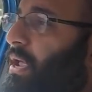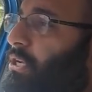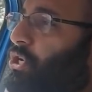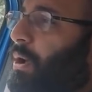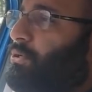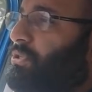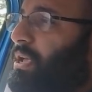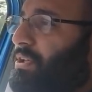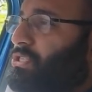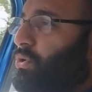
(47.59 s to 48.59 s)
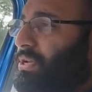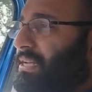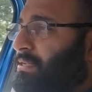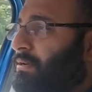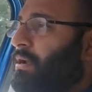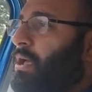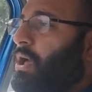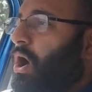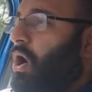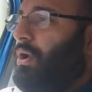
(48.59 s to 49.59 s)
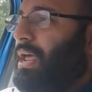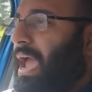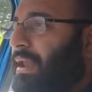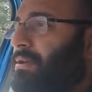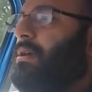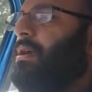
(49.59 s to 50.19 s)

engine option. There is no diesel on hand.